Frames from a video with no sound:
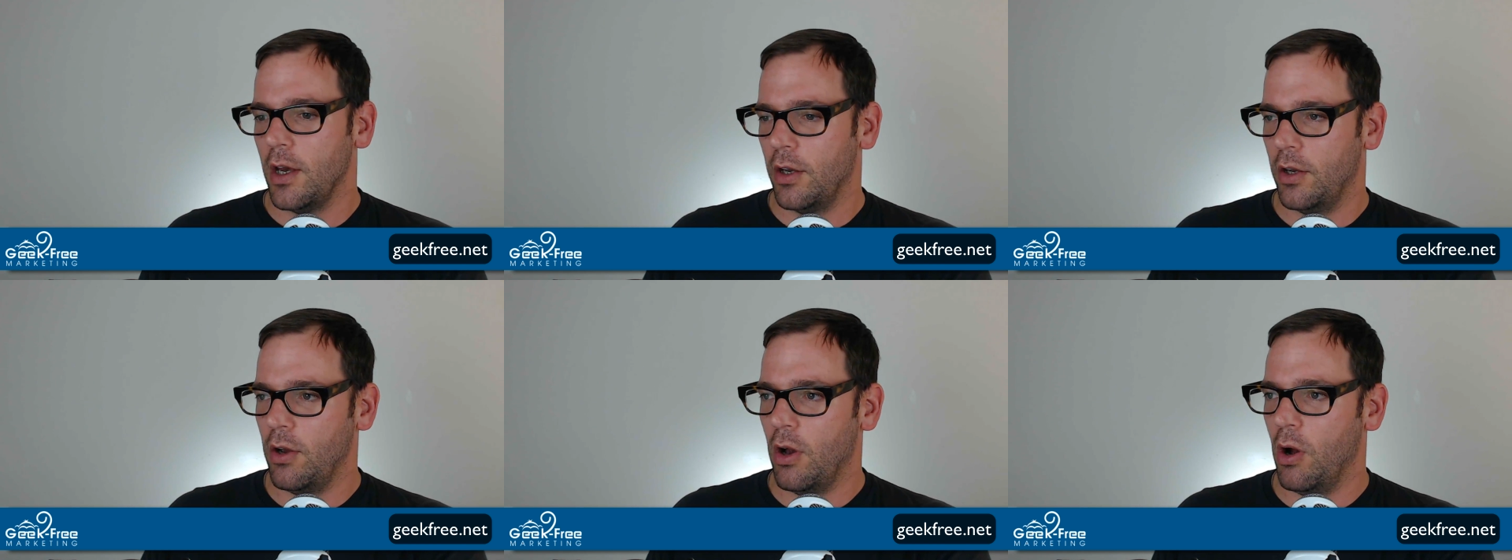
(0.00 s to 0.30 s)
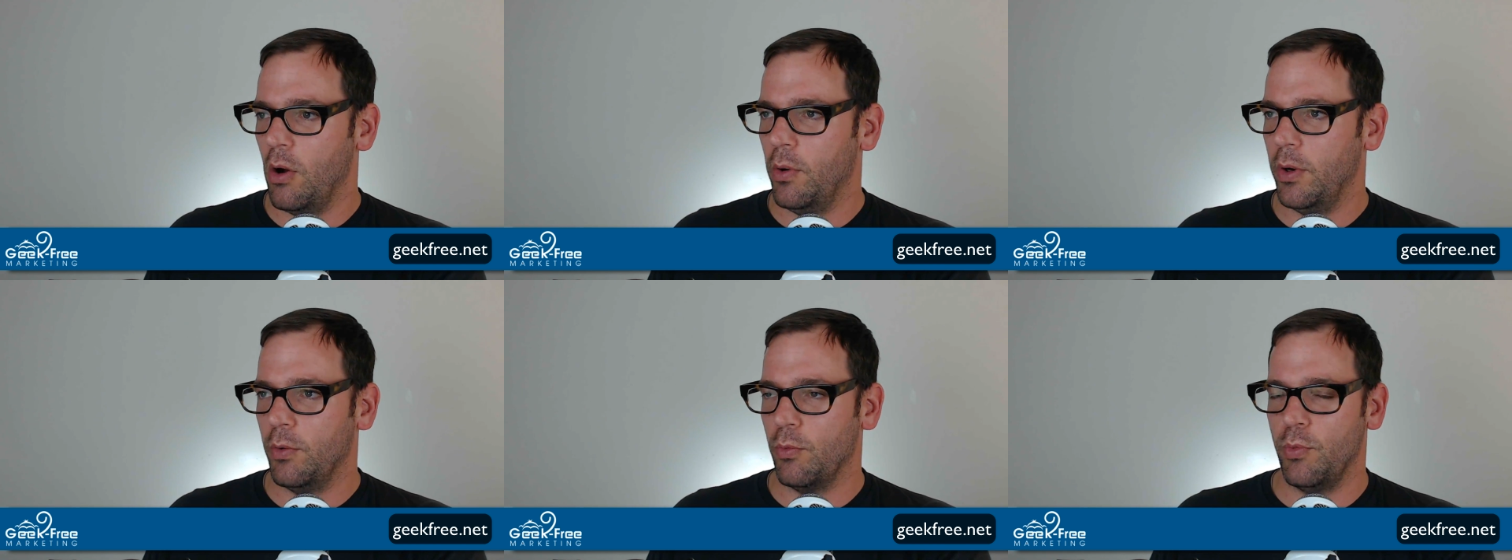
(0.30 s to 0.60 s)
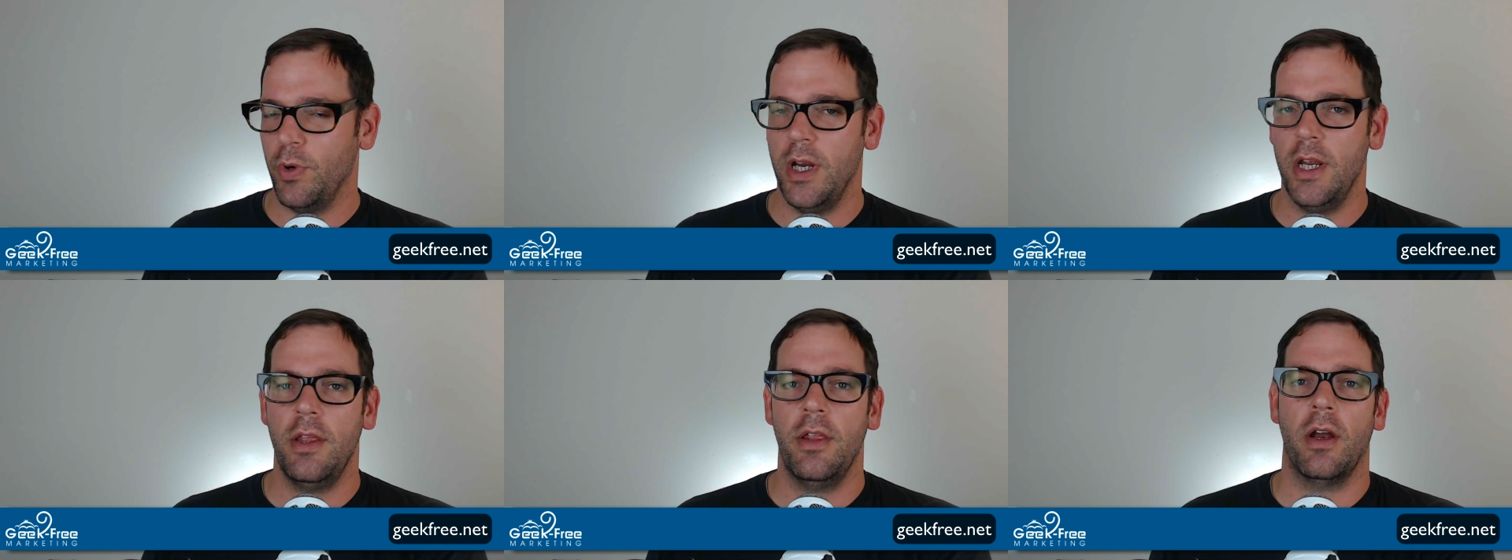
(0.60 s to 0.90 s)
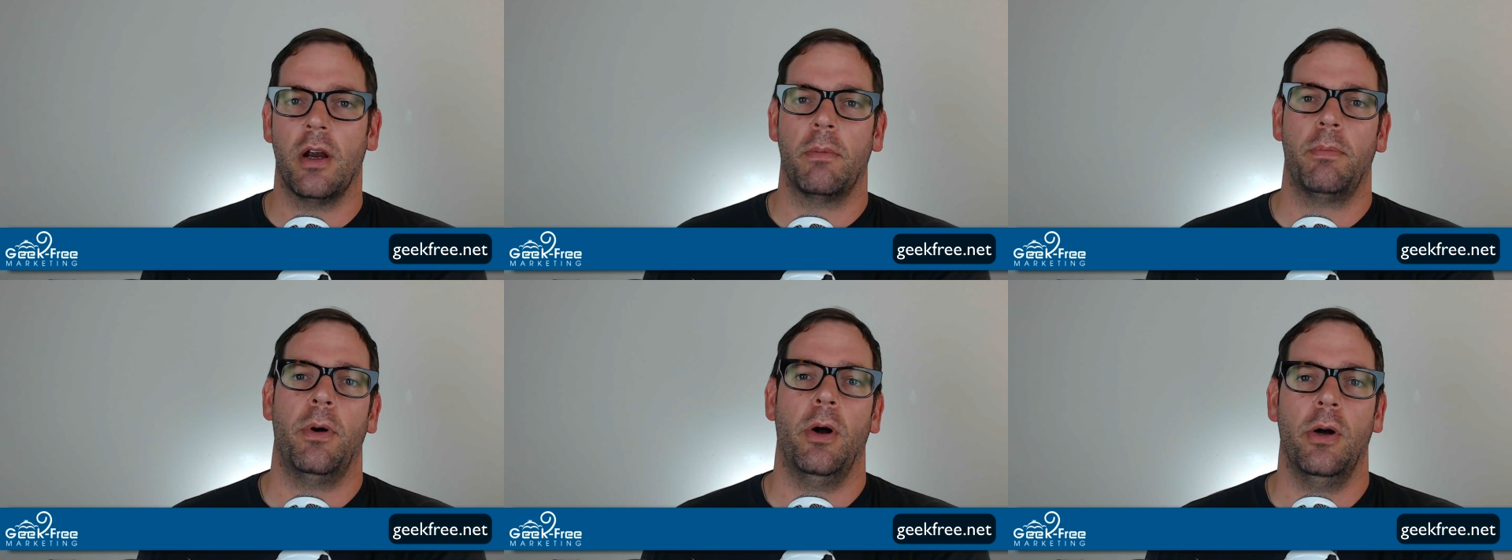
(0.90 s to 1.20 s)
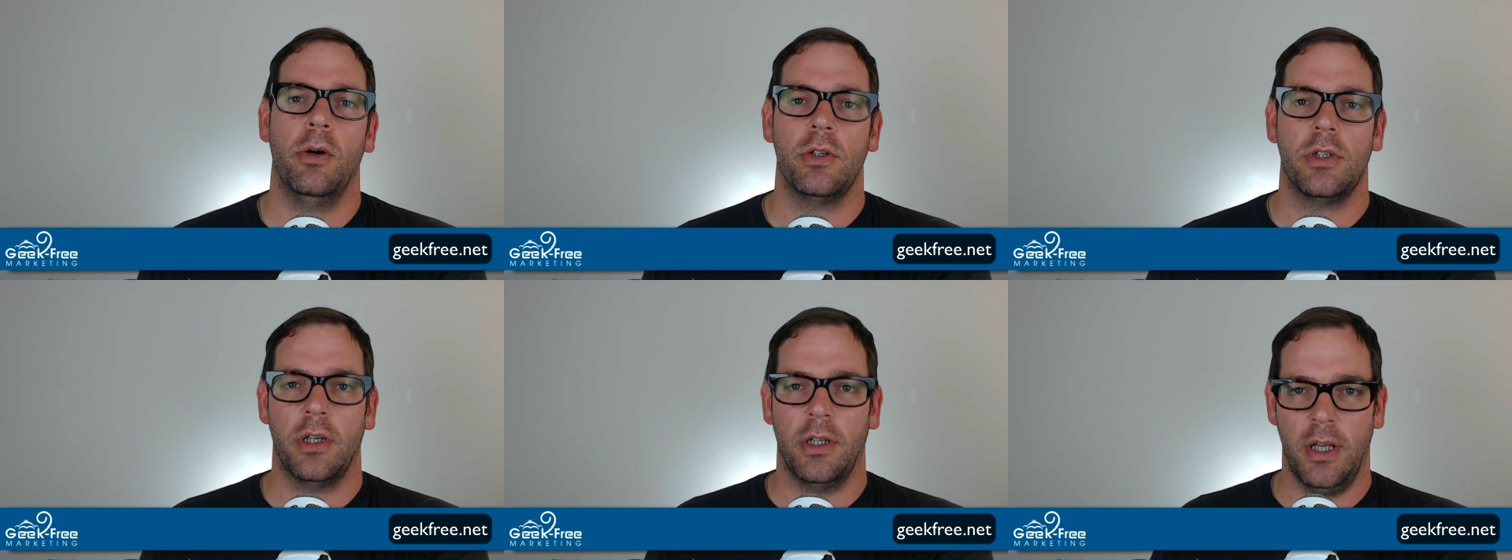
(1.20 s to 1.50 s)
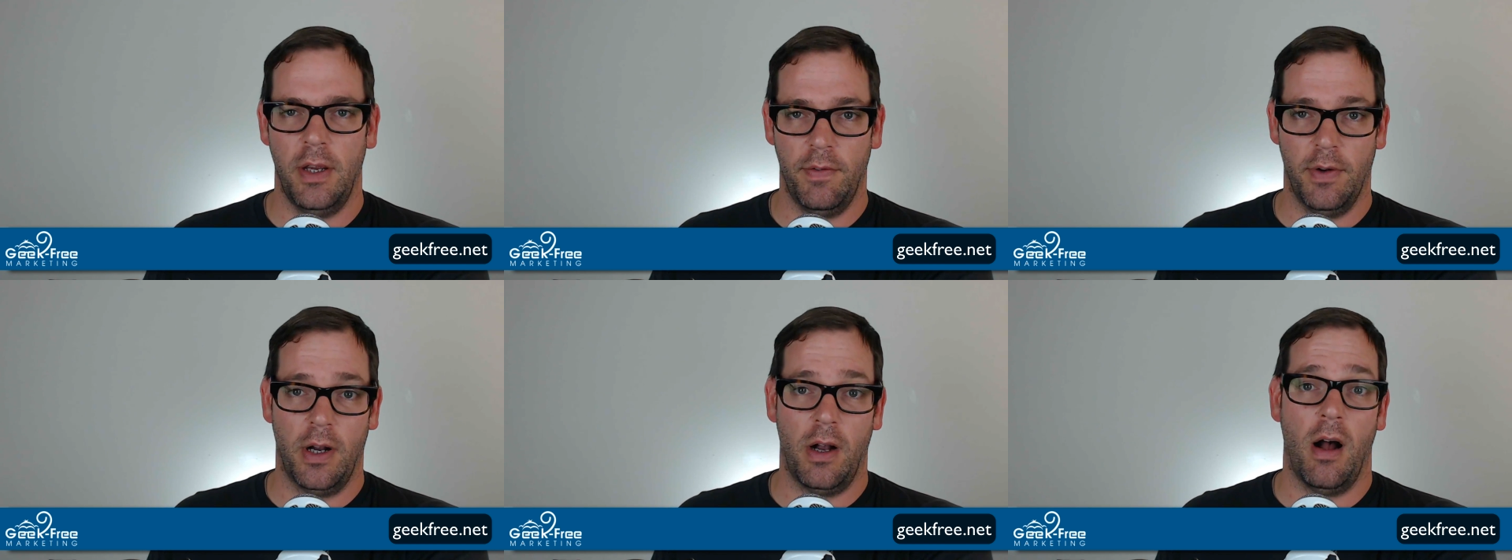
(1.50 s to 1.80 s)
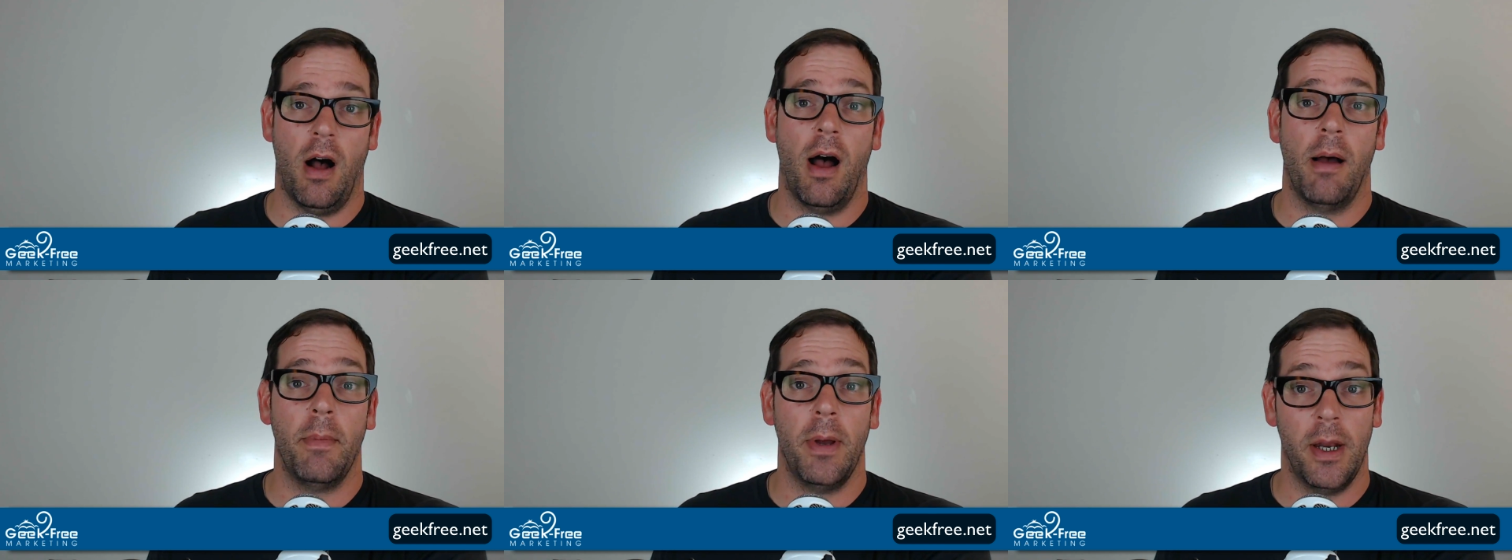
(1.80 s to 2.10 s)
go and read their posts and leave a
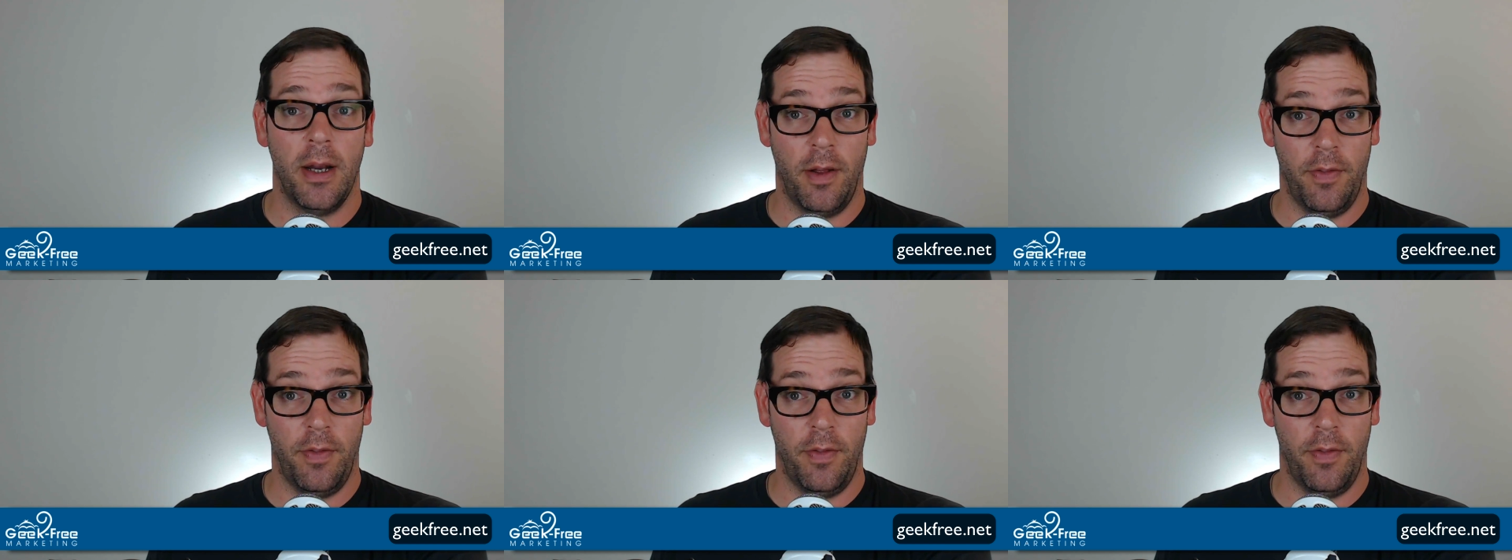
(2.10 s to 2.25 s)
comment